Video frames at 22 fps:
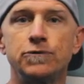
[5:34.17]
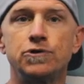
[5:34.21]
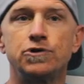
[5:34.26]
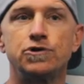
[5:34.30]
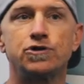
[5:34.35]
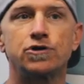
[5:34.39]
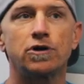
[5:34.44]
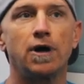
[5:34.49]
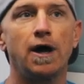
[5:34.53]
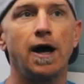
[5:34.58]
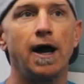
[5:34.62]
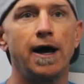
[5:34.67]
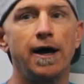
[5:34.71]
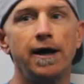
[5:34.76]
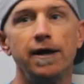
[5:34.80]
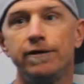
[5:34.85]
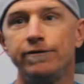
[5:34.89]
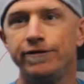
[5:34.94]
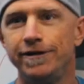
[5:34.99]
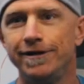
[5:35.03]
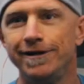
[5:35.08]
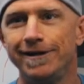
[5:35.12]

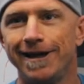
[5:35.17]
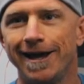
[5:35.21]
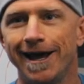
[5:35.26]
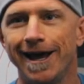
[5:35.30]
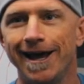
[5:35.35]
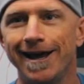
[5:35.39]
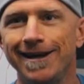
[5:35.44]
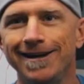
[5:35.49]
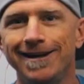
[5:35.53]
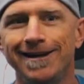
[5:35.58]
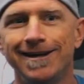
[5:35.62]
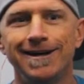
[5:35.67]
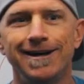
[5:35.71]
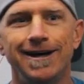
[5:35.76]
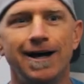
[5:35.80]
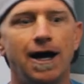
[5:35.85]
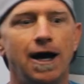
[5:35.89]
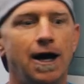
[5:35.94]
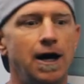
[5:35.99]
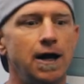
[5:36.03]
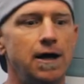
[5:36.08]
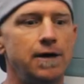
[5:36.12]
try if you can
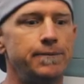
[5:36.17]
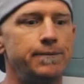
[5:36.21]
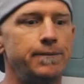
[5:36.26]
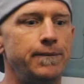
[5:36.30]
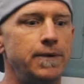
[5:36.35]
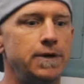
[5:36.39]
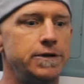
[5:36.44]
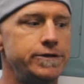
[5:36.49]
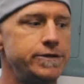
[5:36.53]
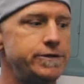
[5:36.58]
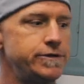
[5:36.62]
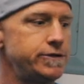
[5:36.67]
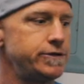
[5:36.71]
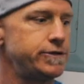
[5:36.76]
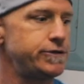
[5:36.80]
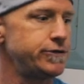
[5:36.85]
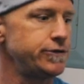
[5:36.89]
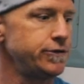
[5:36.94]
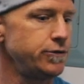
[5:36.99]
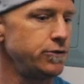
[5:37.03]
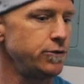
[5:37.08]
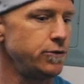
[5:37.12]

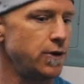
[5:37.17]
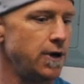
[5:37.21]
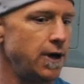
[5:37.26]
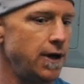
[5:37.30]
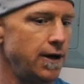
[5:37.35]
to,